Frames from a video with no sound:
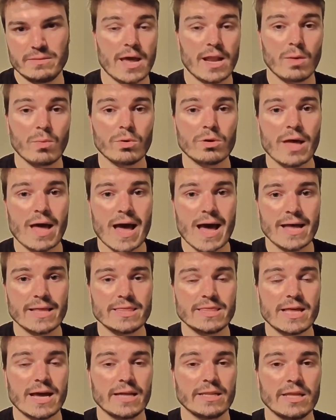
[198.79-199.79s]
And I want to
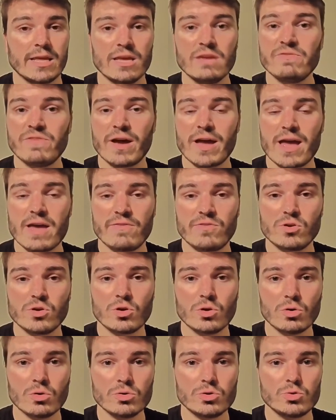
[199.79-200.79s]
add that if I ever
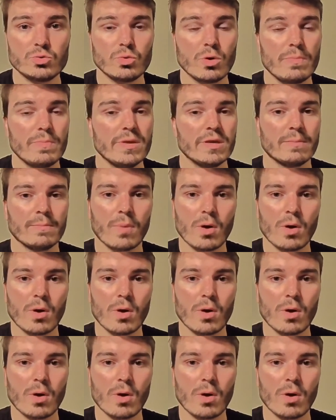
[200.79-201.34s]
go to a big